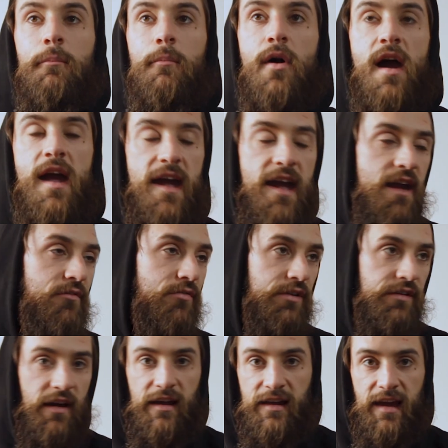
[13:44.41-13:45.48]
my
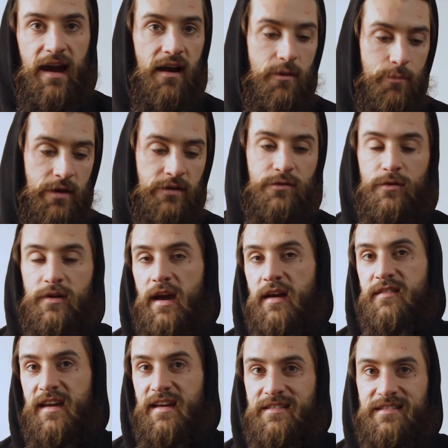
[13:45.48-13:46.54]
everyday carry pencil
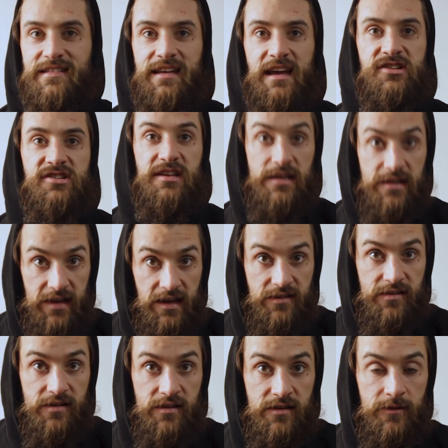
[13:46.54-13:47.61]
case and sketching kit.